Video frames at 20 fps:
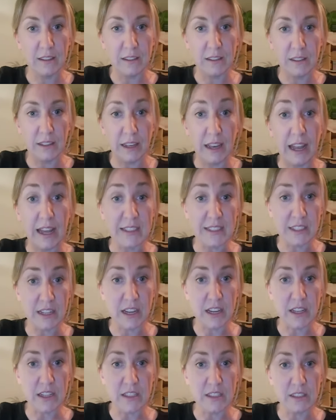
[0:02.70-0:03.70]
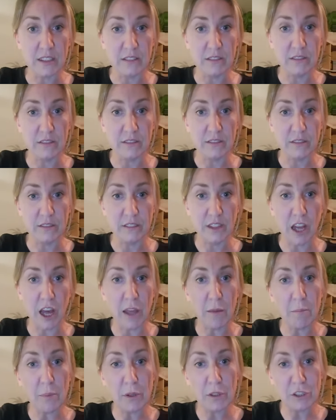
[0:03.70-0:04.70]
Last night,
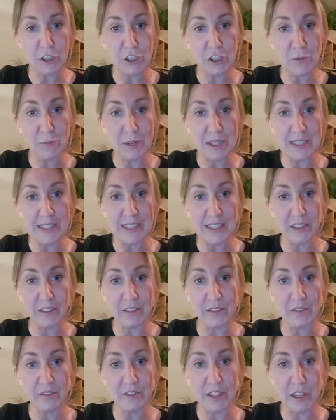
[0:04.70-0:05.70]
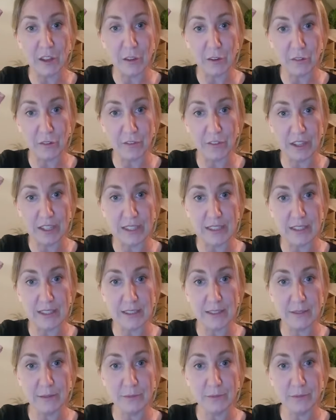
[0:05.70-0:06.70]
I punched myself in the
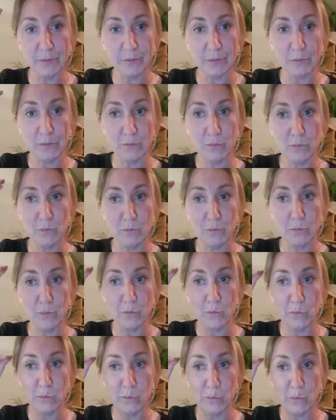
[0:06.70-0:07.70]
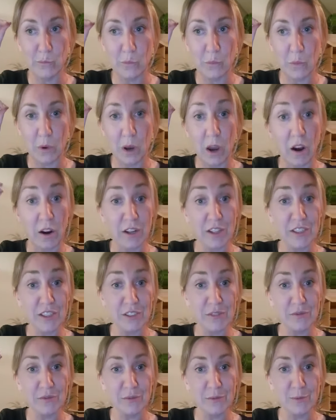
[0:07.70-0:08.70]
face. Hard.
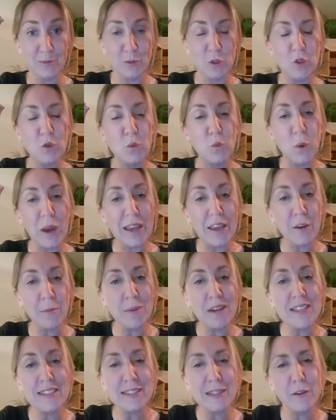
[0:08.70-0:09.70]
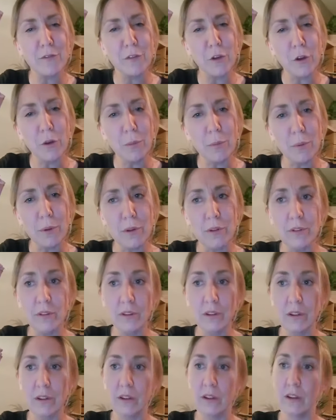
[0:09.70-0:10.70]
To wake myself up.
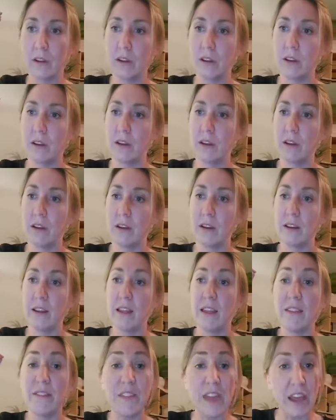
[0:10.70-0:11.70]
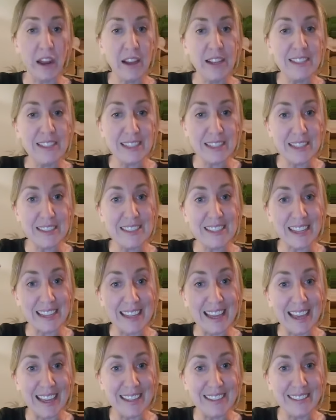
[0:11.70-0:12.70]
Then I did it
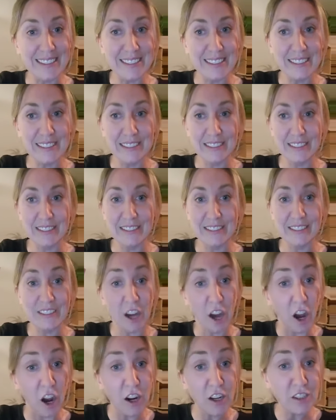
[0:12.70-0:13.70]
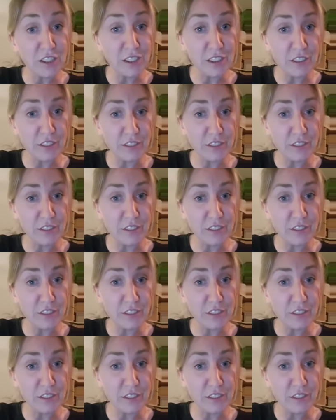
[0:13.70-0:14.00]
again. Harder.